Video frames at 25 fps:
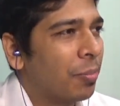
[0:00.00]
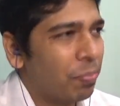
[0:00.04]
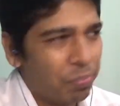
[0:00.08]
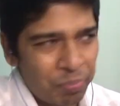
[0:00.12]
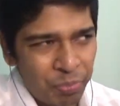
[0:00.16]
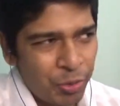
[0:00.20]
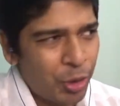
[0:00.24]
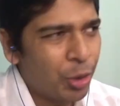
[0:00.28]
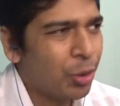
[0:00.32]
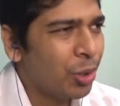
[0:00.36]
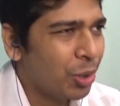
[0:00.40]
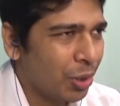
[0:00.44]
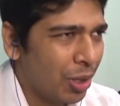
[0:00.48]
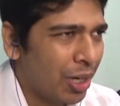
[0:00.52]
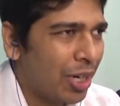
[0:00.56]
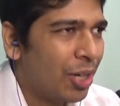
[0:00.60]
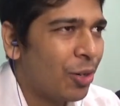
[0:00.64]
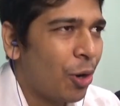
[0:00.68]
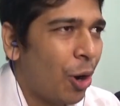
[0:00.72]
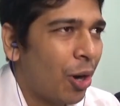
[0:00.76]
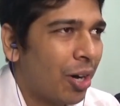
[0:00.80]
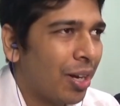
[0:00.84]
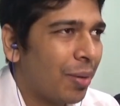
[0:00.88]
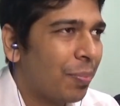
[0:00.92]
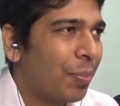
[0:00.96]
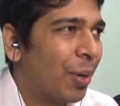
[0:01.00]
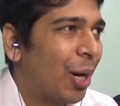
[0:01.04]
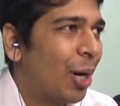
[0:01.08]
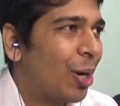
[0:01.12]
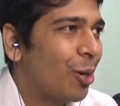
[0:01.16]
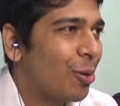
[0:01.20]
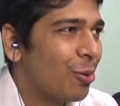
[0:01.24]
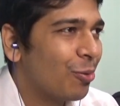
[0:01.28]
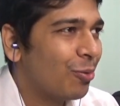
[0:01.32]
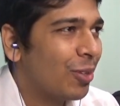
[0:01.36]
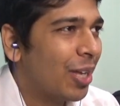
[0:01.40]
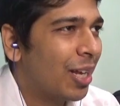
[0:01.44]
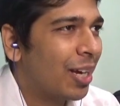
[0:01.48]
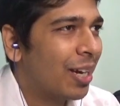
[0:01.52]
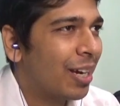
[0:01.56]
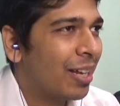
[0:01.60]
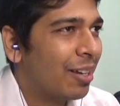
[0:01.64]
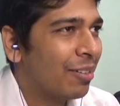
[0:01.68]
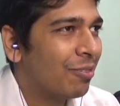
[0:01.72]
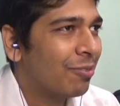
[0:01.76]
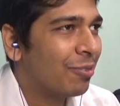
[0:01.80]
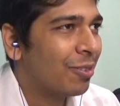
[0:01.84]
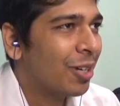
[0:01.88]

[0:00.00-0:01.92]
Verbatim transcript: usually not a part of their life.